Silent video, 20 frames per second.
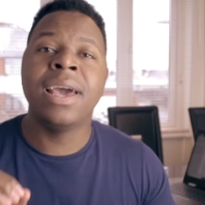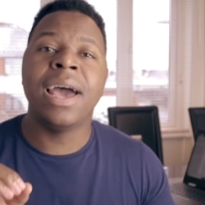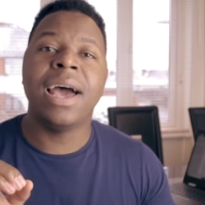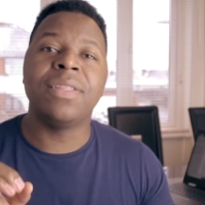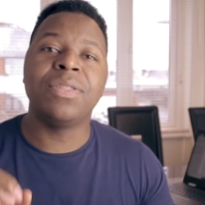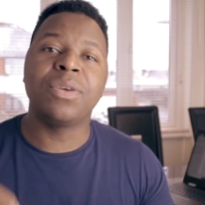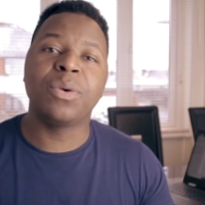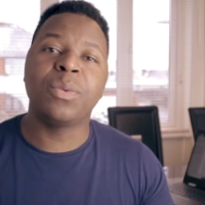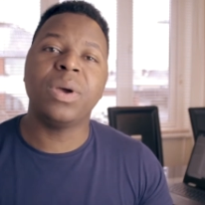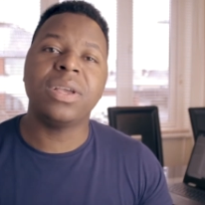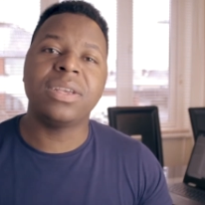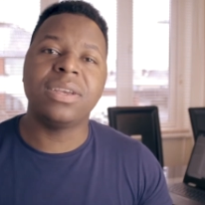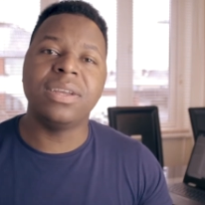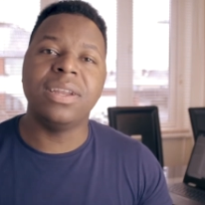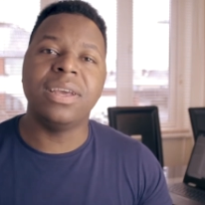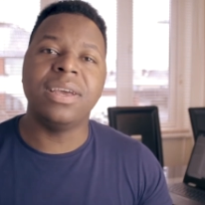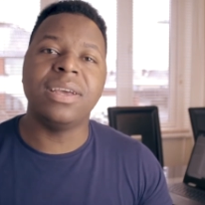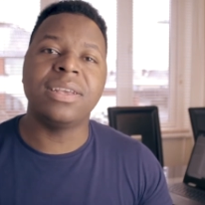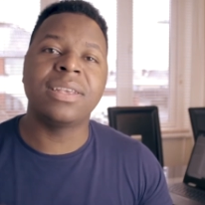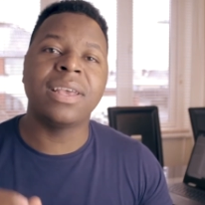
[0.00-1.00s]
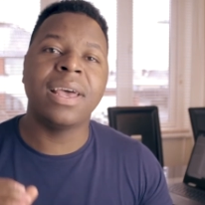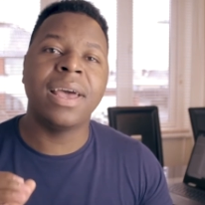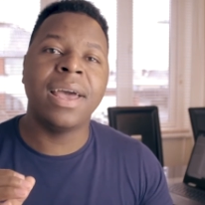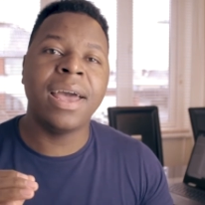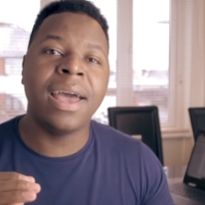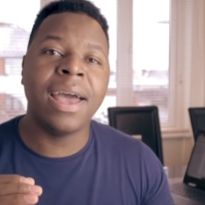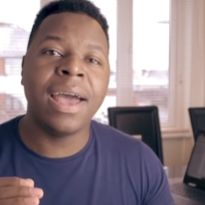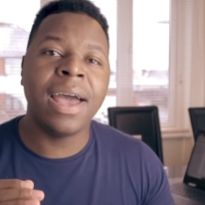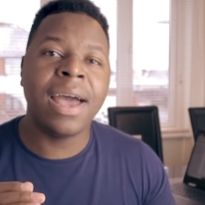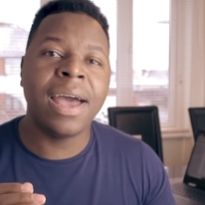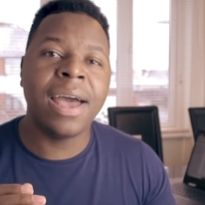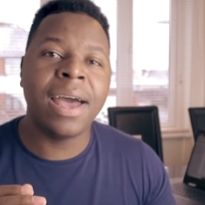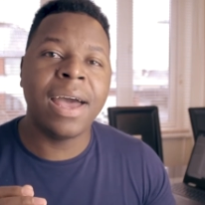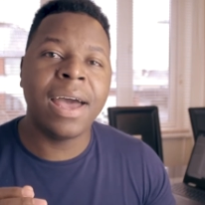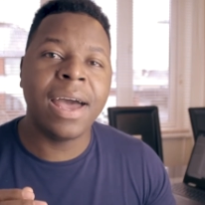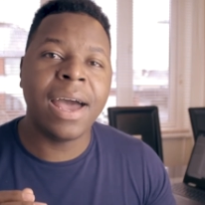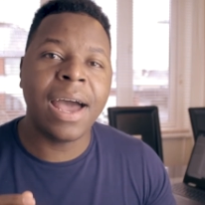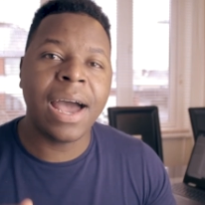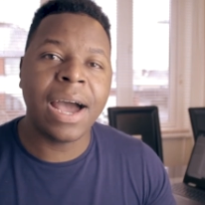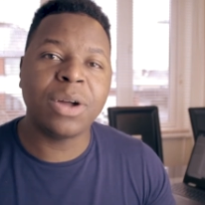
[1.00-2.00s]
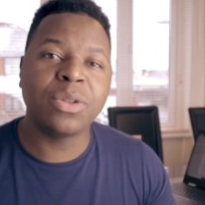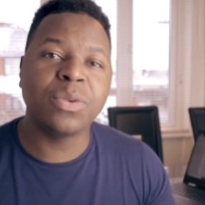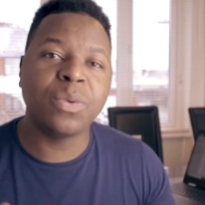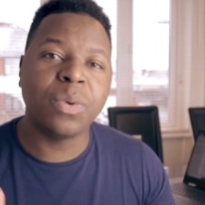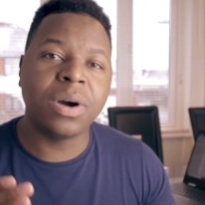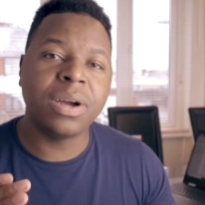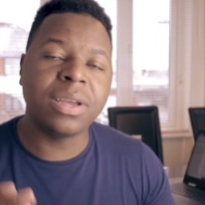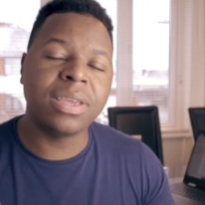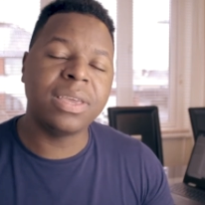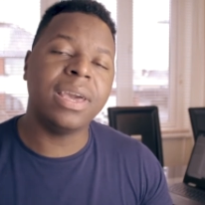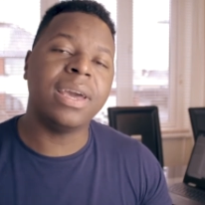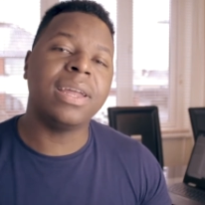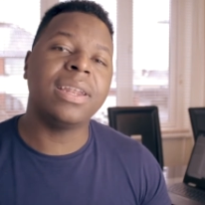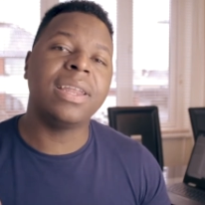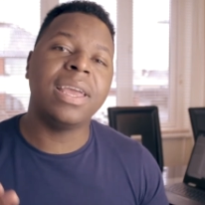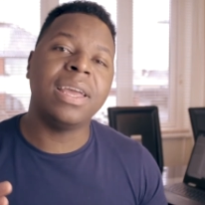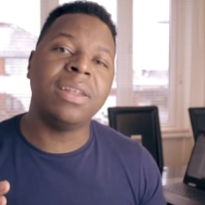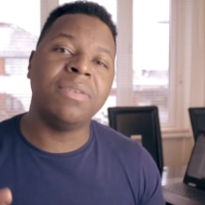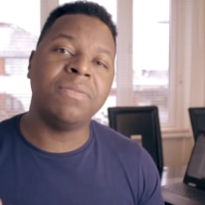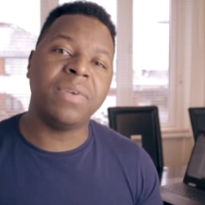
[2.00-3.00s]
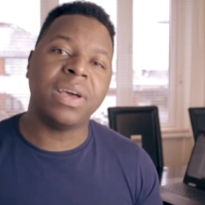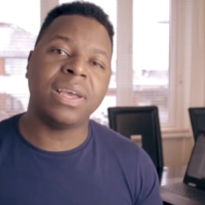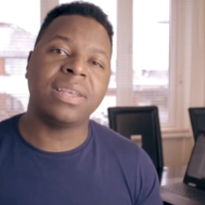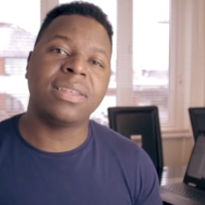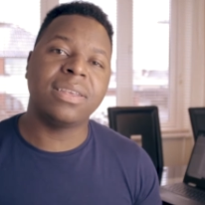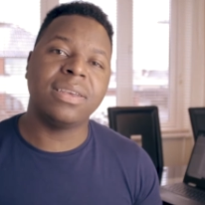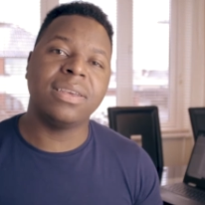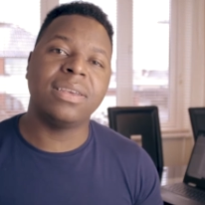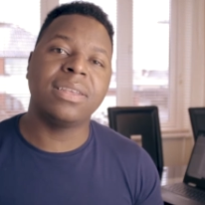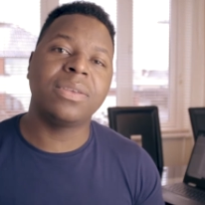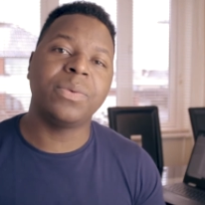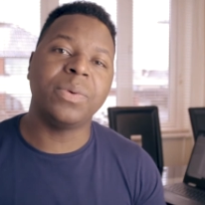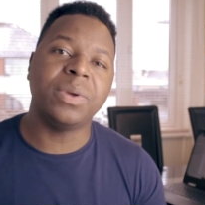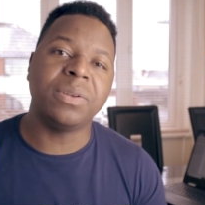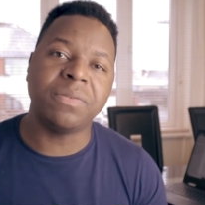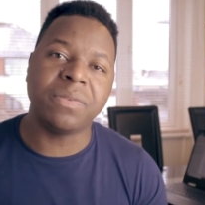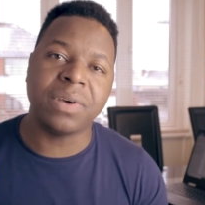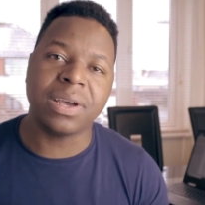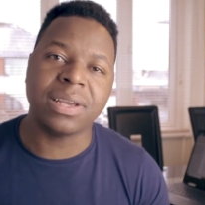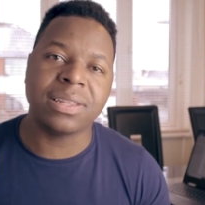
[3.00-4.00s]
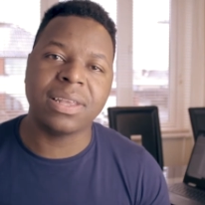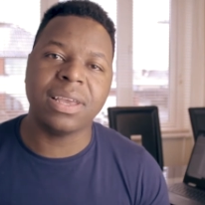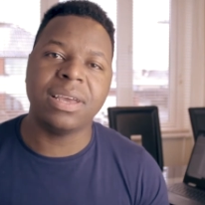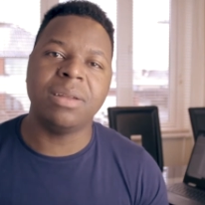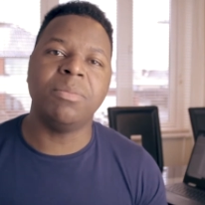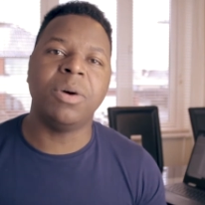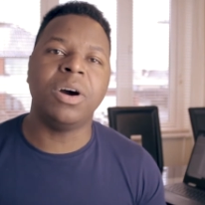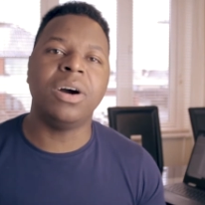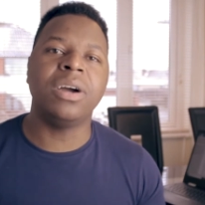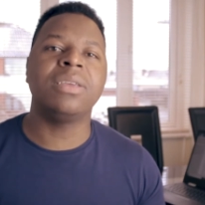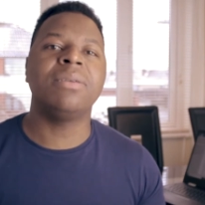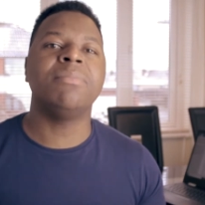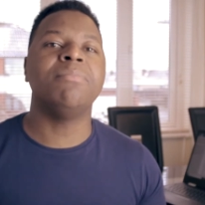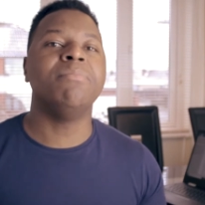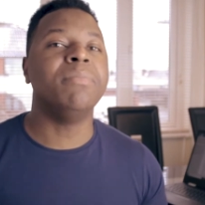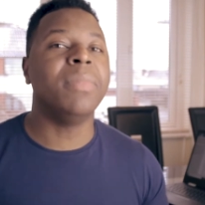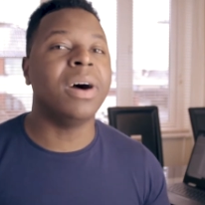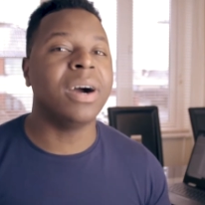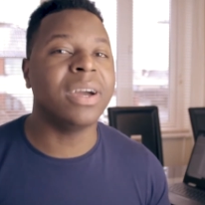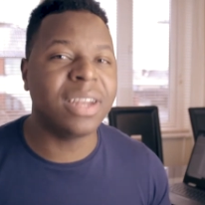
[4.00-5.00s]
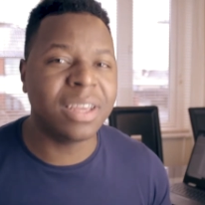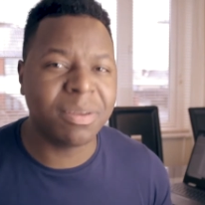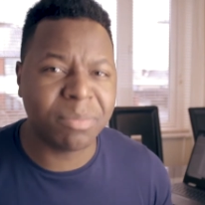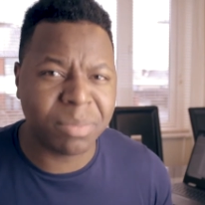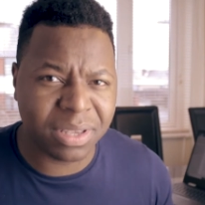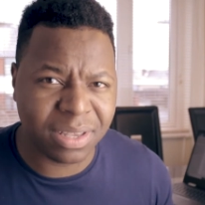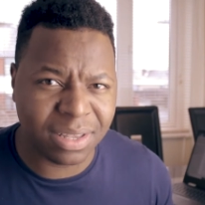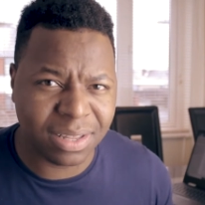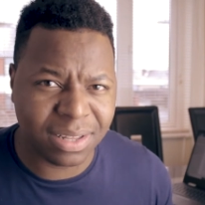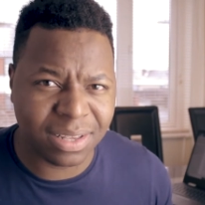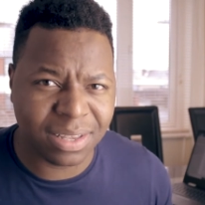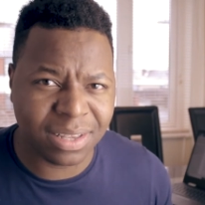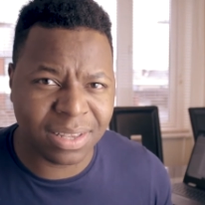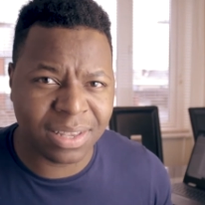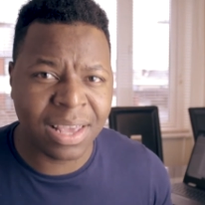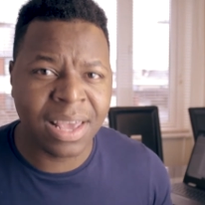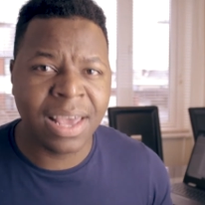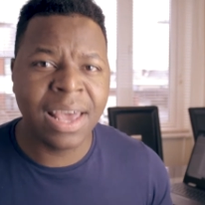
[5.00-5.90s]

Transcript: And the question is, how do I get investors to invest in my mining business?